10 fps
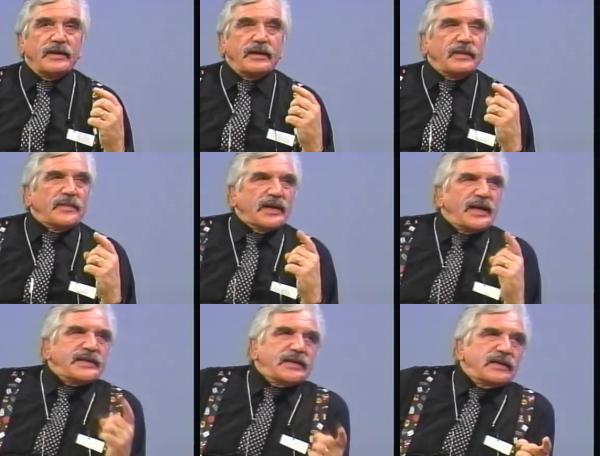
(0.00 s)
But I
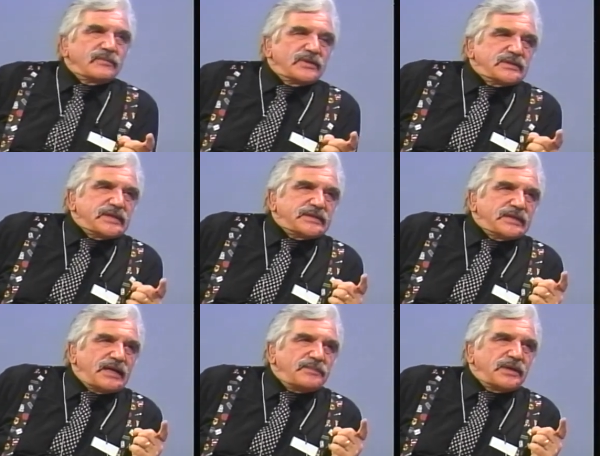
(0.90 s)
tell them, Russ, I say,
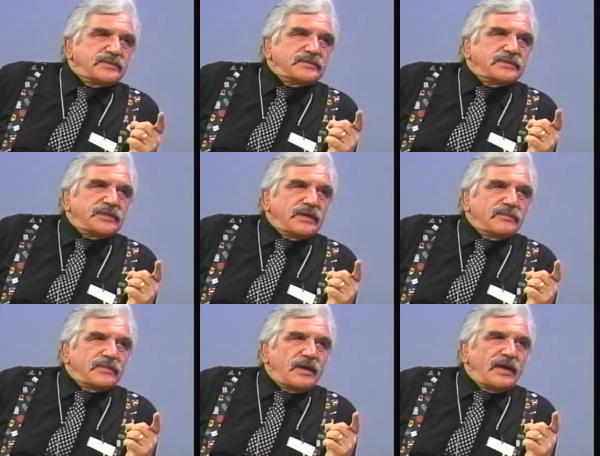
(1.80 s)
I'm not so dumb.
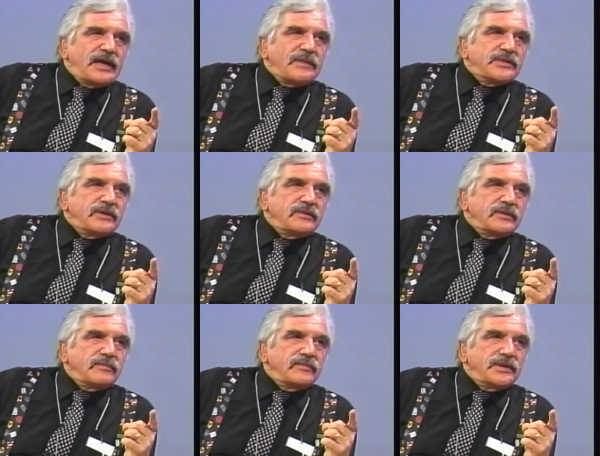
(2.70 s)
I happen to know
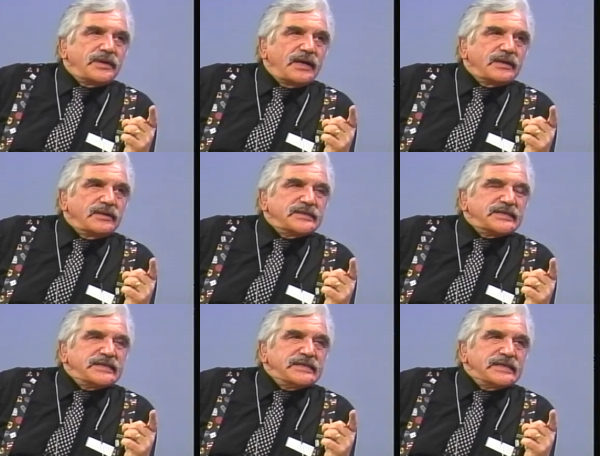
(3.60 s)
that Madonna and
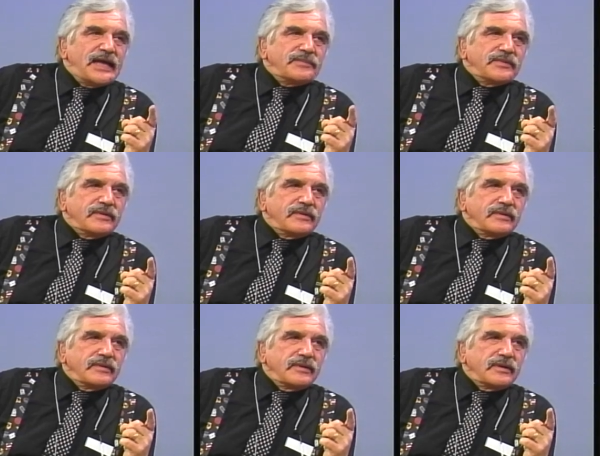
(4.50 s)
Cyndi Lauper
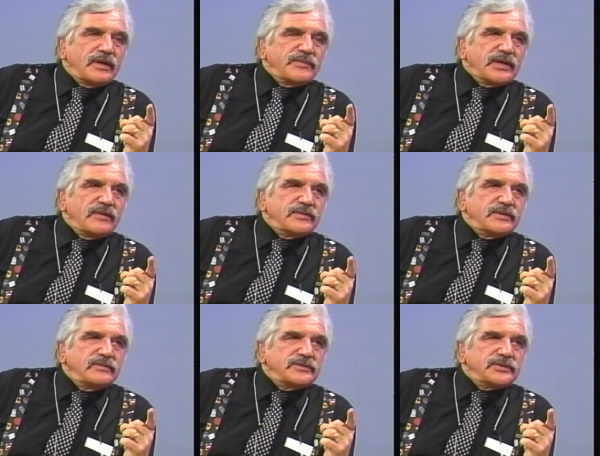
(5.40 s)
are coming out with a
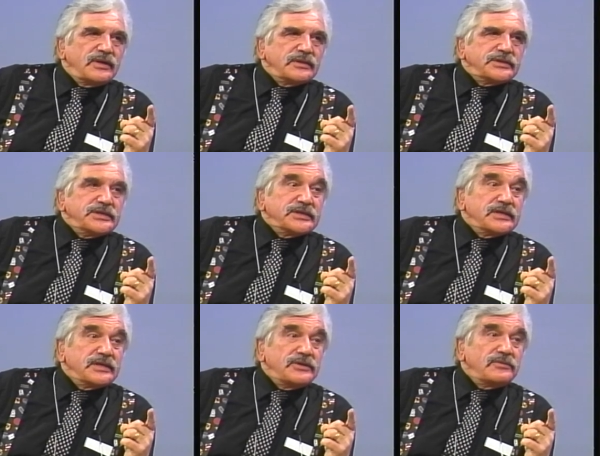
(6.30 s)
new song. She's an
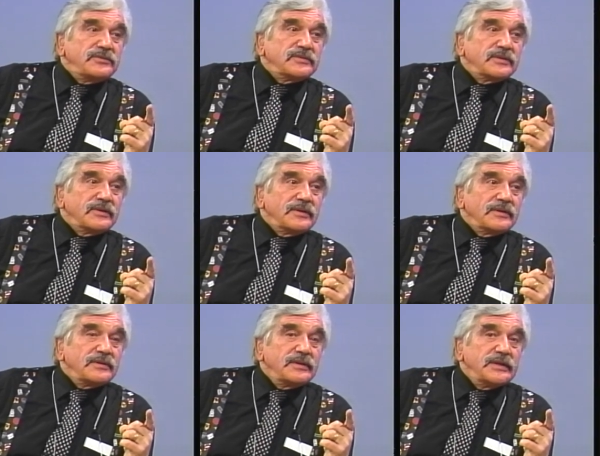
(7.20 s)
unusual
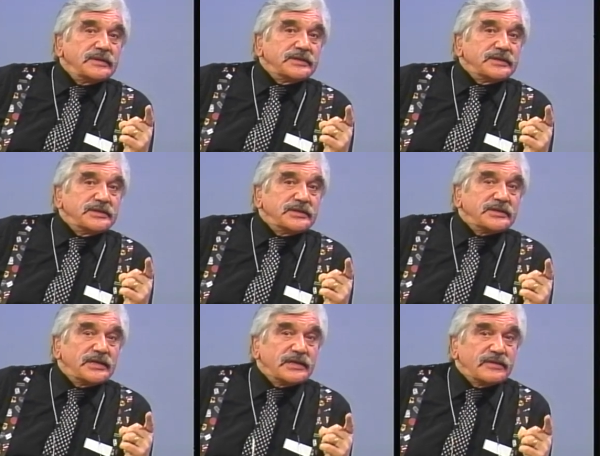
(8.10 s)
girl. She's just
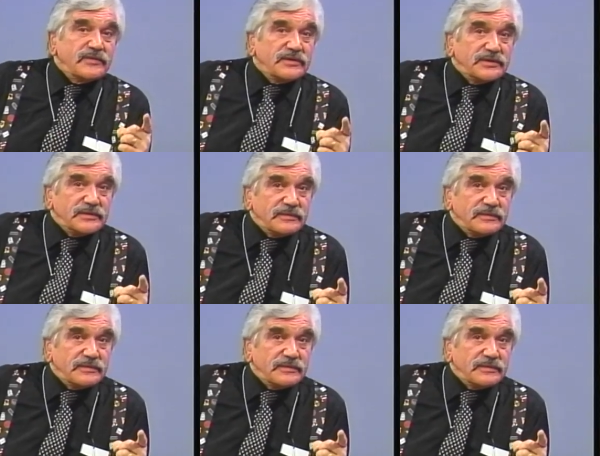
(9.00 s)
like a virgin.